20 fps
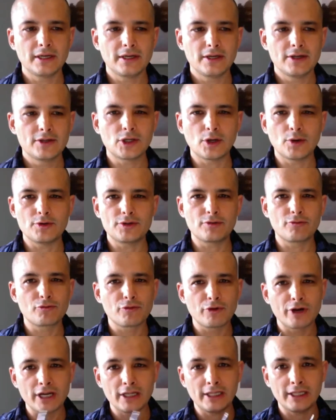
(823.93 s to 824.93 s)
So it was a
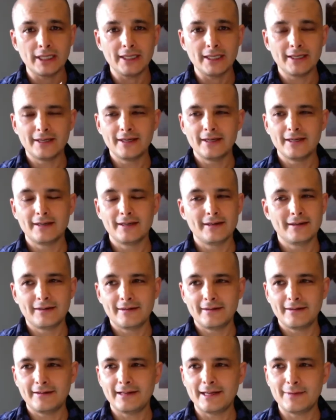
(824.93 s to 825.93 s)
really,
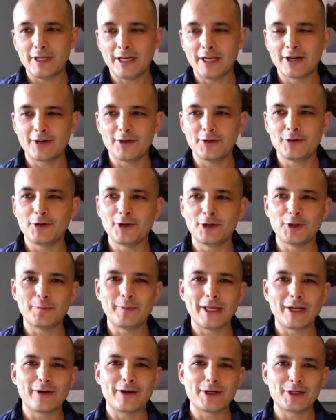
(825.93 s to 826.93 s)
I mean, I don't know who got the
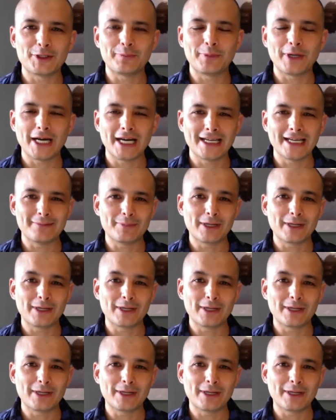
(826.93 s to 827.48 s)
better end of the bargain,